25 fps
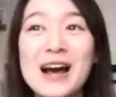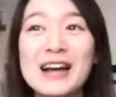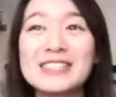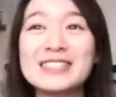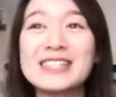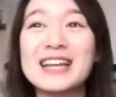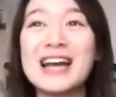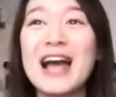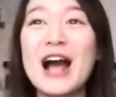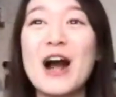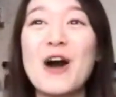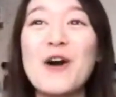Like,
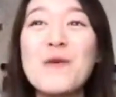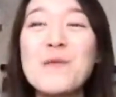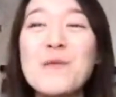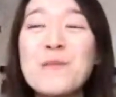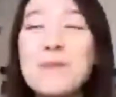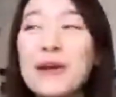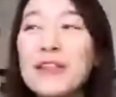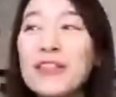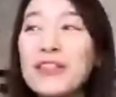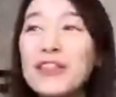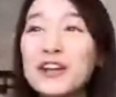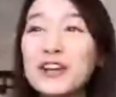opened
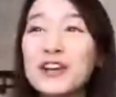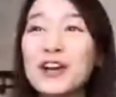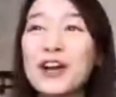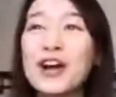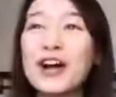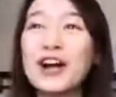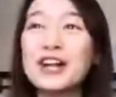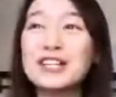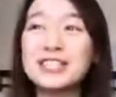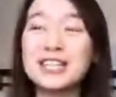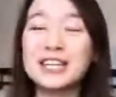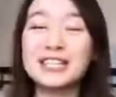the
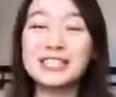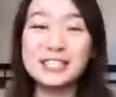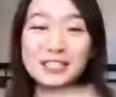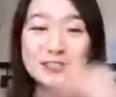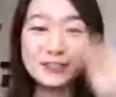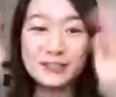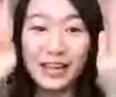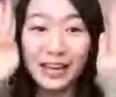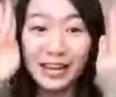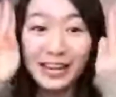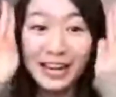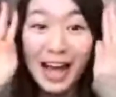curtains, it was
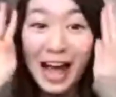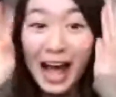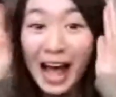like, ah!